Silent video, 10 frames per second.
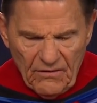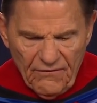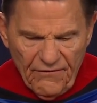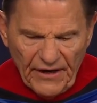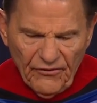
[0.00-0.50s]

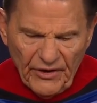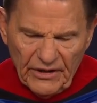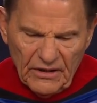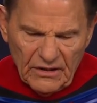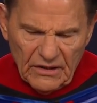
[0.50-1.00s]

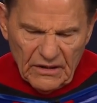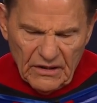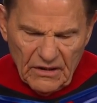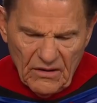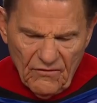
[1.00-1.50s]
favorite
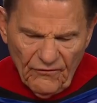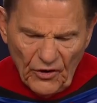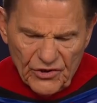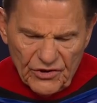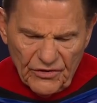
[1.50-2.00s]

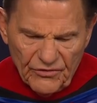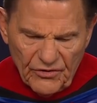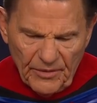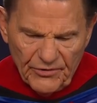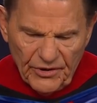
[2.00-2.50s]
verses of
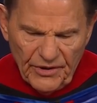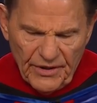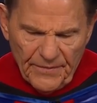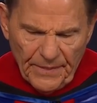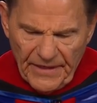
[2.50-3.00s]
Scripture
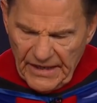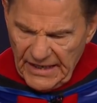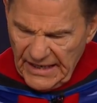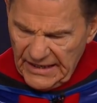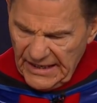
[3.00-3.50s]

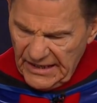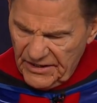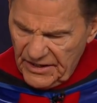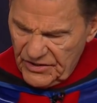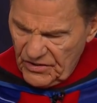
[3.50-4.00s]

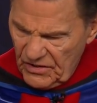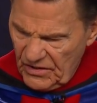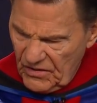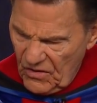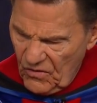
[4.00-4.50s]
in this
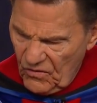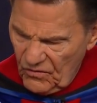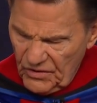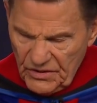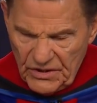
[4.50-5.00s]

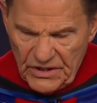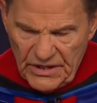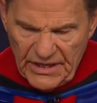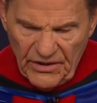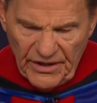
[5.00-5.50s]
whole
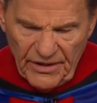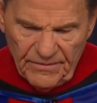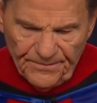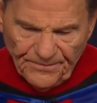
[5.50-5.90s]
area.